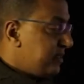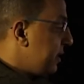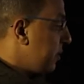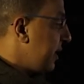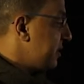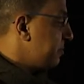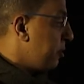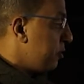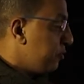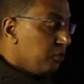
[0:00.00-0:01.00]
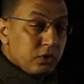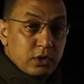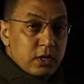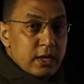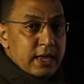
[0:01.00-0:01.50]
x equal x power of
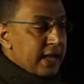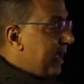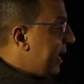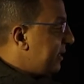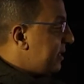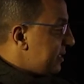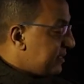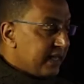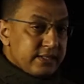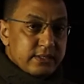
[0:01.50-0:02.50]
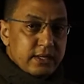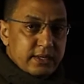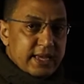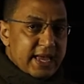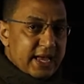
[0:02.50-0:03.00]
2. And
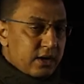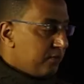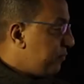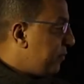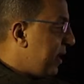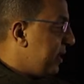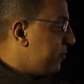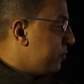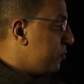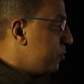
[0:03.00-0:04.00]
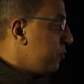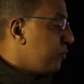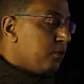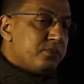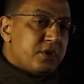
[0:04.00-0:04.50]
send 5
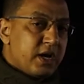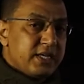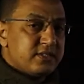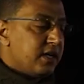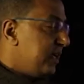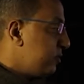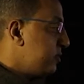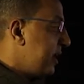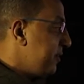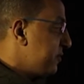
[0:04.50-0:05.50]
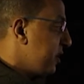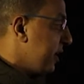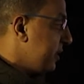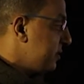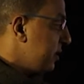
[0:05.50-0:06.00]
from the right side to the left
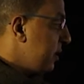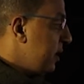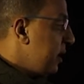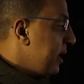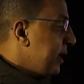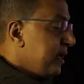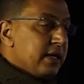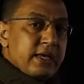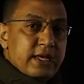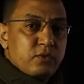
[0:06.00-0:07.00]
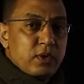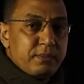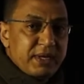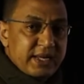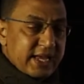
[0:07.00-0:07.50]
side. It will
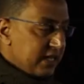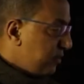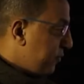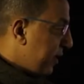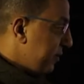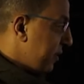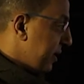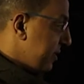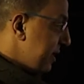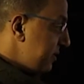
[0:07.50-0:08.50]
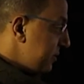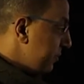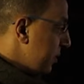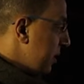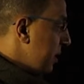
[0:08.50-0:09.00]
be negative 5 like this.
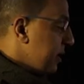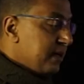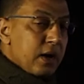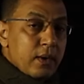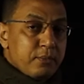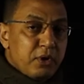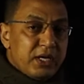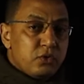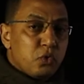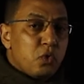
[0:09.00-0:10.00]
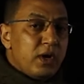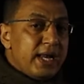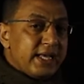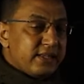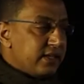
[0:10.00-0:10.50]
Now I'm going to
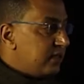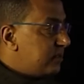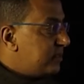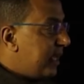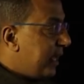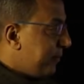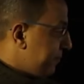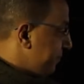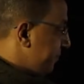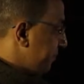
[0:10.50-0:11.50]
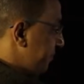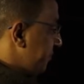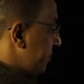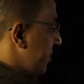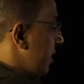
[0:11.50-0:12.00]
collect the
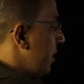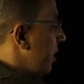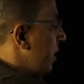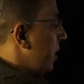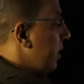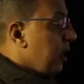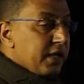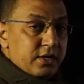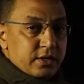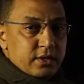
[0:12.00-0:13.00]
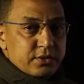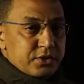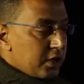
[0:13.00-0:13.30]
like